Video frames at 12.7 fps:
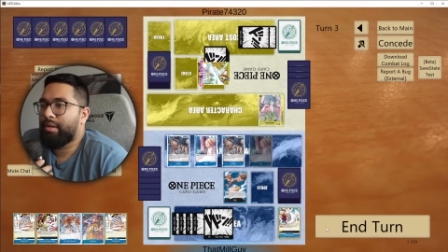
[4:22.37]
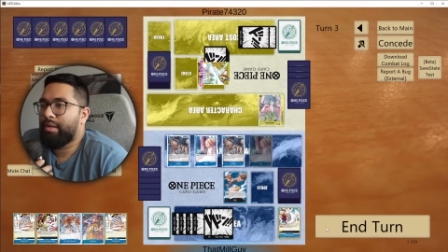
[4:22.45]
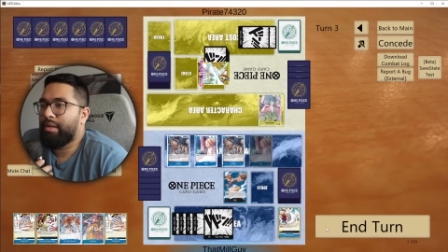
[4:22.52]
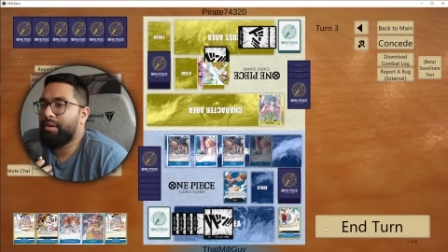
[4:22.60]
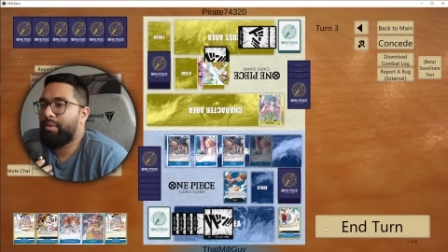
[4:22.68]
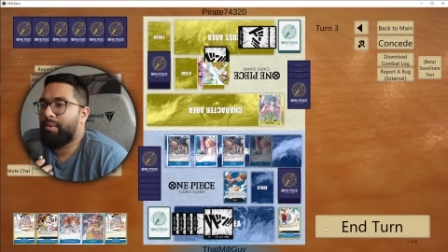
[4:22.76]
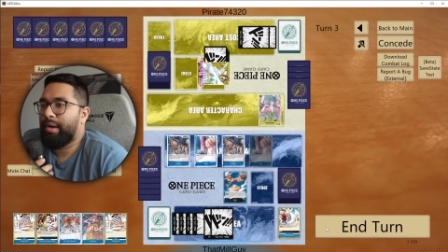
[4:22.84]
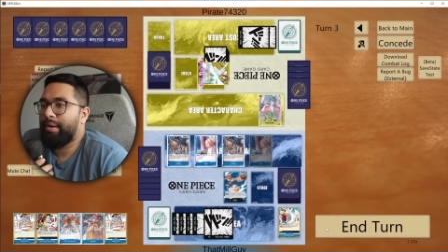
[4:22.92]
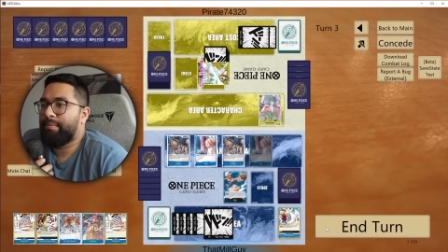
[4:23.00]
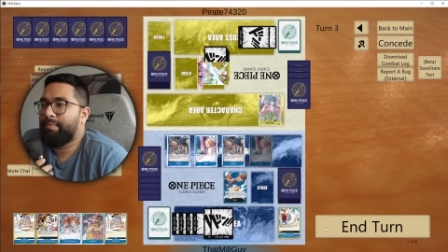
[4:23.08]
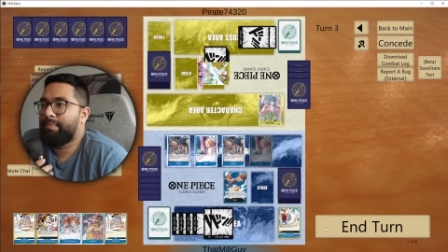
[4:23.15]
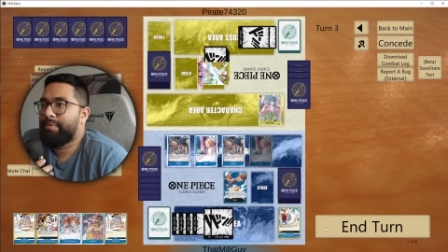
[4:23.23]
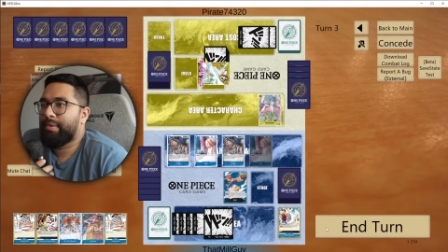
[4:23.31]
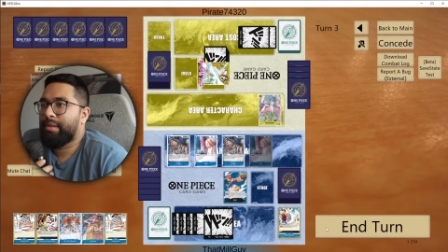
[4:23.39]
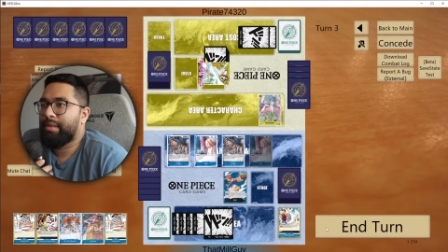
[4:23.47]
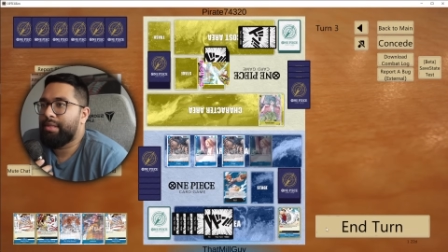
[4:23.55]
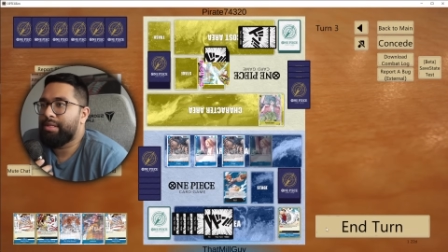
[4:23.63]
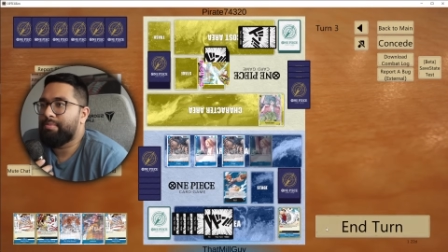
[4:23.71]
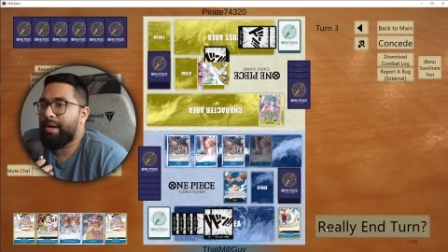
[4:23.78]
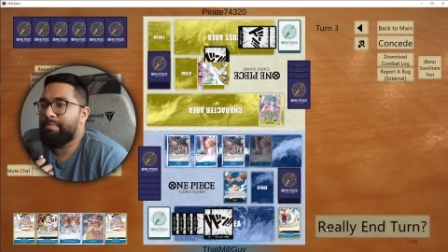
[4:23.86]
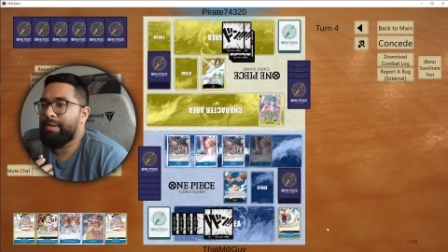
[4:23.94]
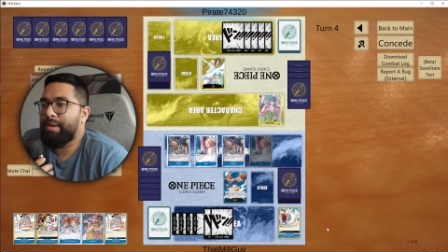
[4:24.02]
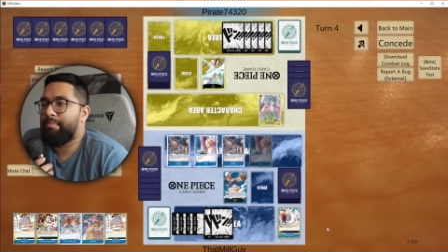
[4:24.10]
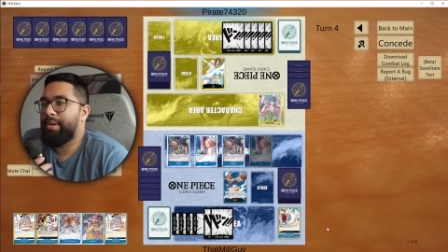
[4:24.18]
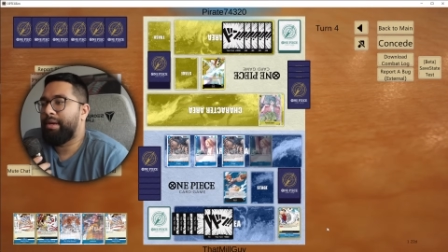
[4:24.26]
you know what? This might
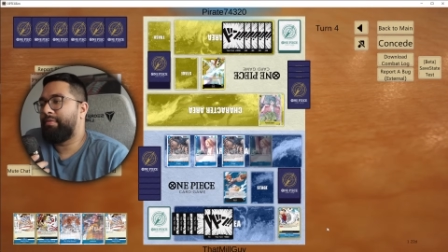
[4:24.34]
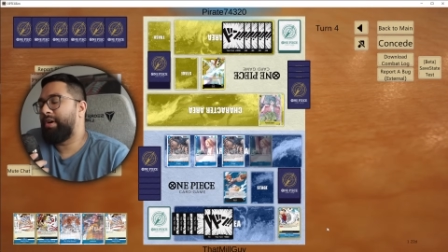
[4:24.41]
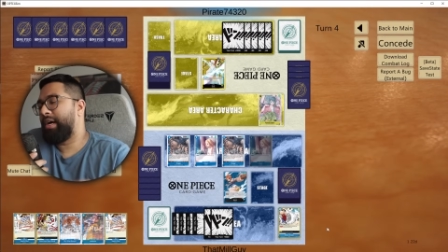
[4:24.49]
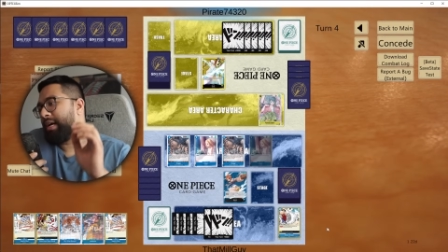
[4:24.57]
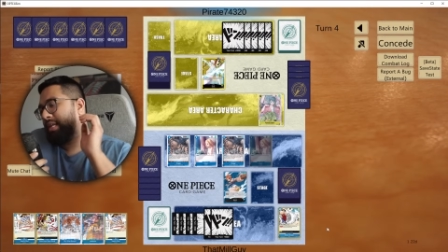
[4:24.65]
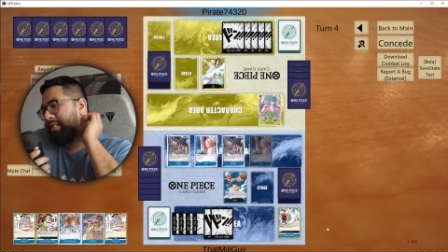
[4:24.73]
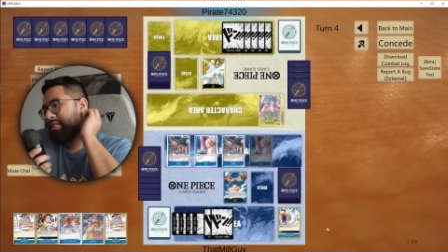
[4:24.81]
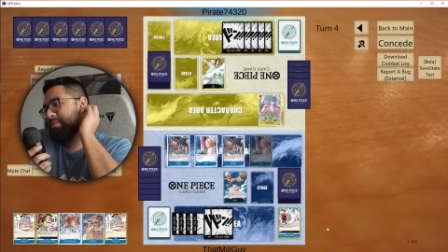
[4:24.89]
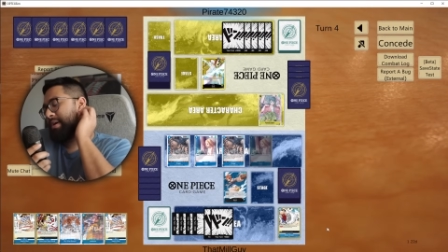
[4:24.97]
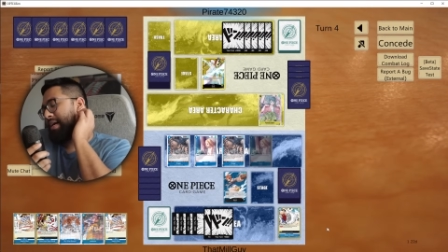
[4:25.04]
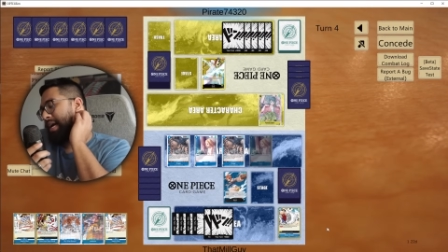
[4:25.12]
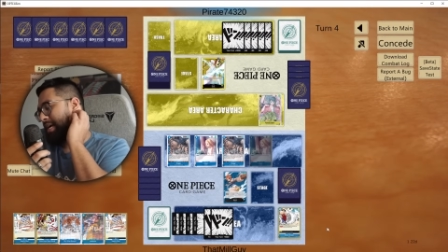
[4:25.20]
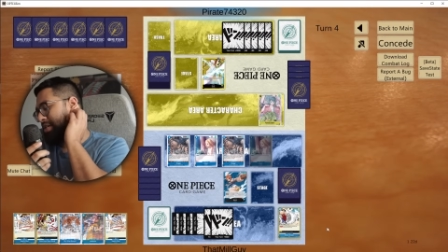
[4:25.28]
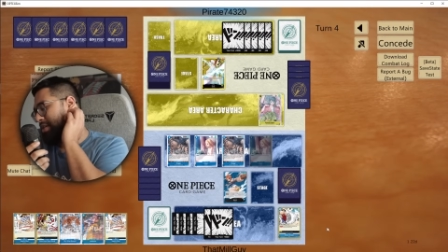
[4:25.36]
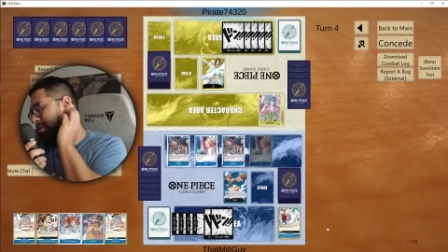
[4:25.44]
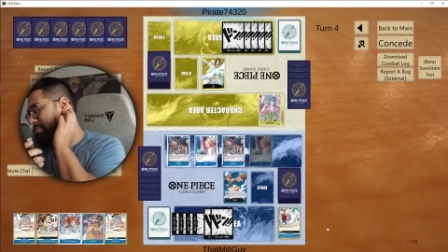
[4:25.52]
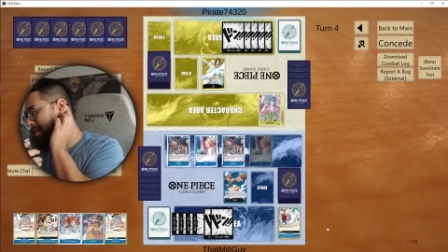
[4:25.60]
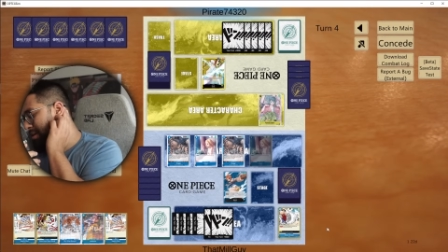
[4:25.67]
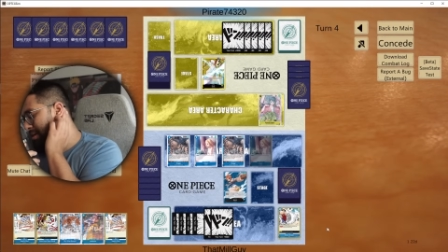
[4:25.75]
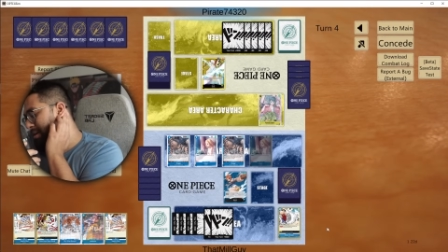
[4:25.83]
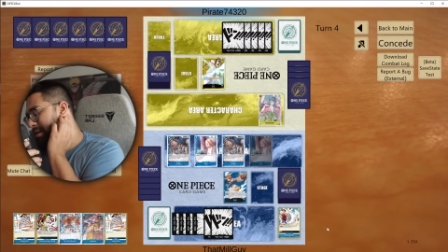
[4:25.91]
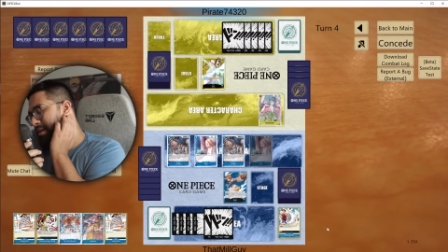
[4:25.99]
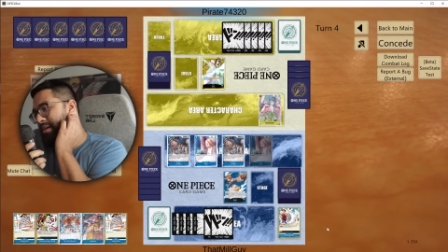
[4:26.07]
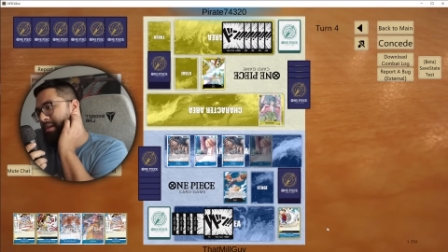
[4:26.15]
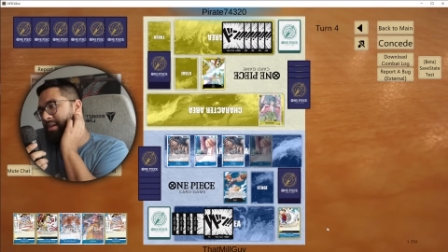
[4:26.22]
be a bit of a. This might actually be a, a,
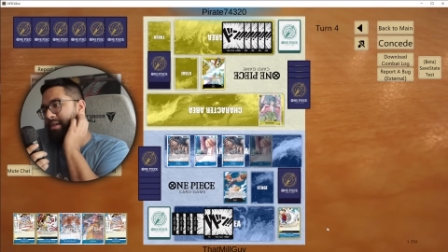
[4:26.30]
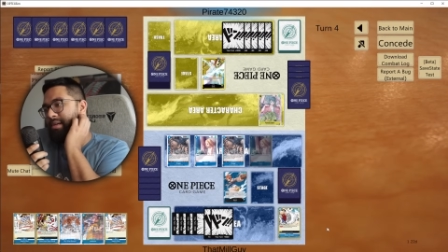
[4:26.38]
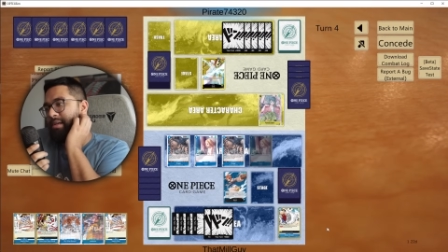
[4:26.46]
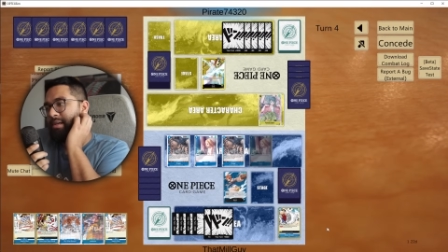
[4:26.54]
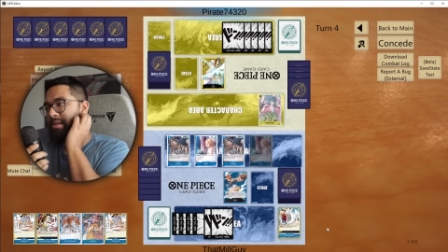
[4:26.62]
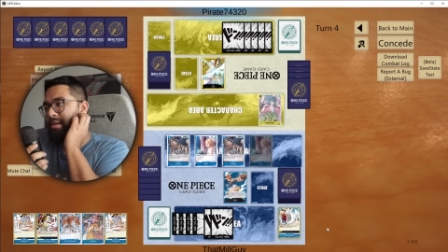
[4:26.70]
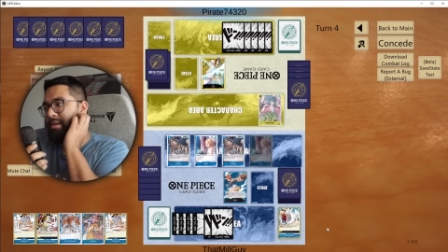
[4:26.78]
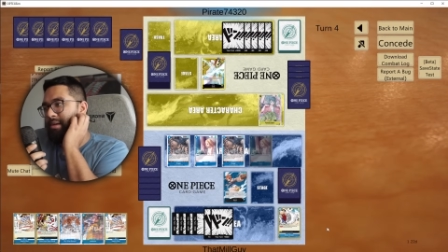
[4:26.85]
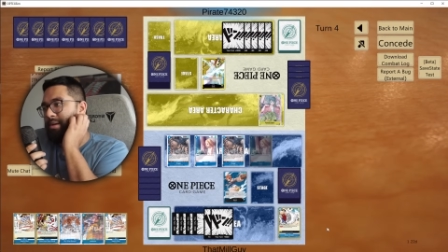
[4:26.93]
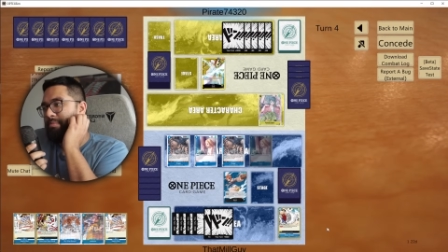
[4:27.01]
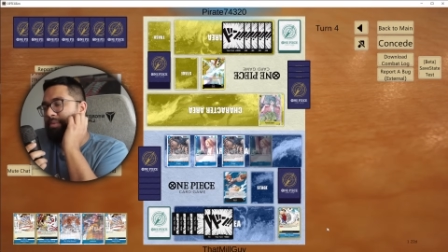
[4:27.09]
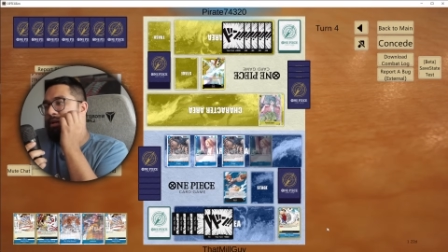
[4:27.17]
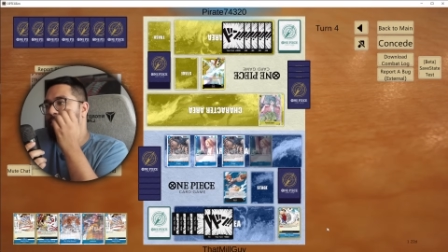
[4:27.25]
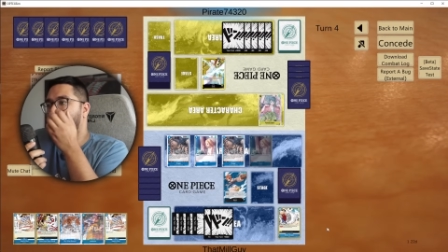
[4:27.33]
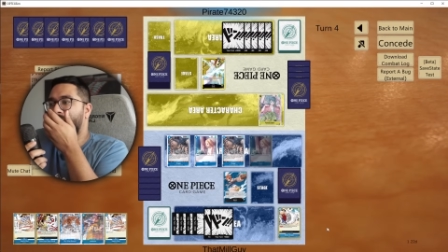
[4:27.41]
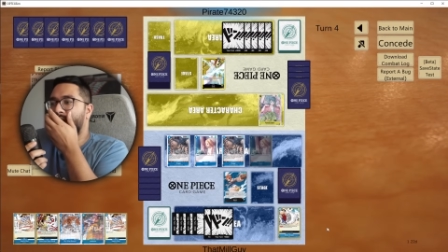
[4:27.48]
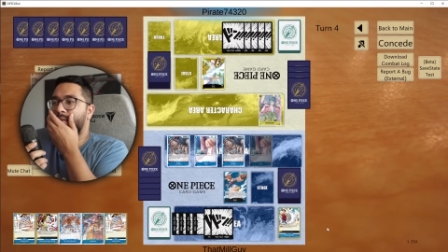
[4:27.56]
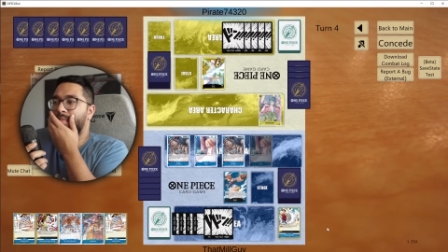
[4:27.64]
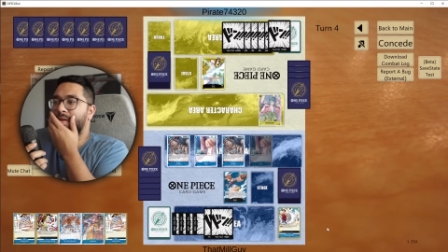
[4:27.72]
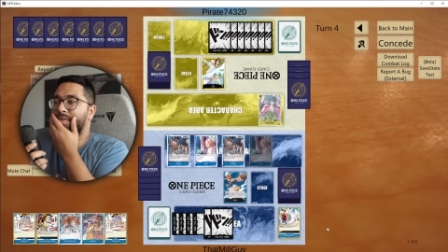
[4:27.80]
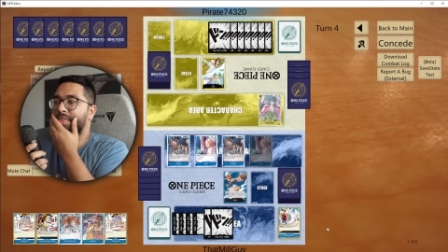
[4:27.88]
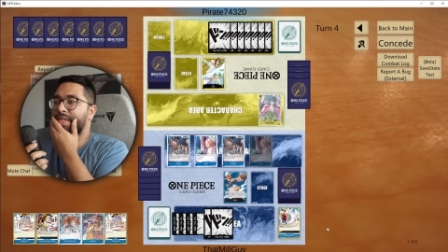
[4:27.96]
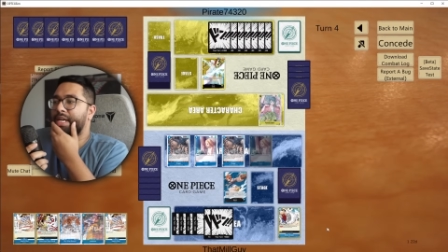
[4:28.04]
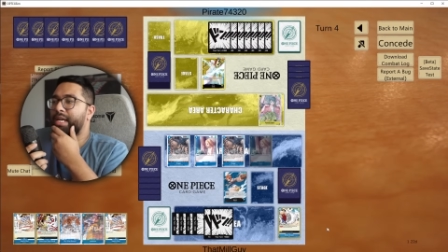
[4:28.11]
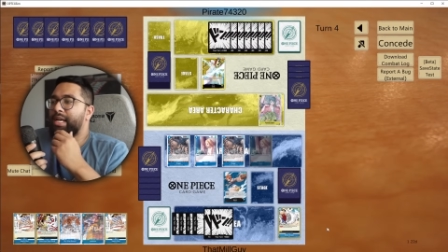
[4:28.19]
a, a bit of a, a bit of a
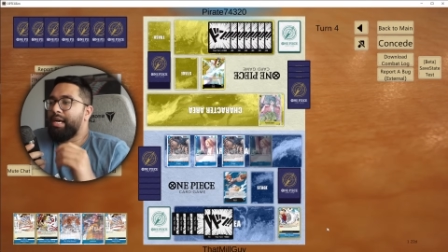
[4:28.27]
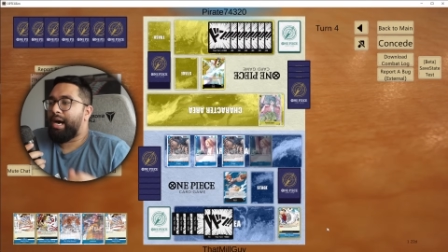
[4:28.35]
thing.